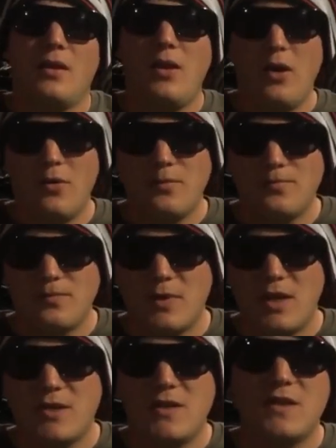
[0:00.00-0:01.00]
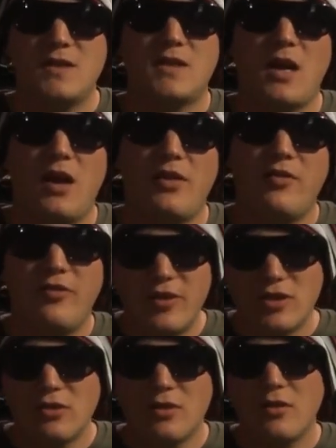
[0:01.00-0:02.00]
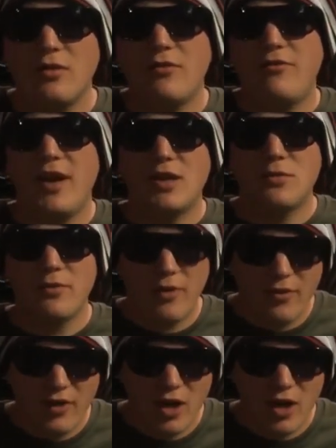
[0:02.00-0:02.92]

Hello, this is uh, the official face reveal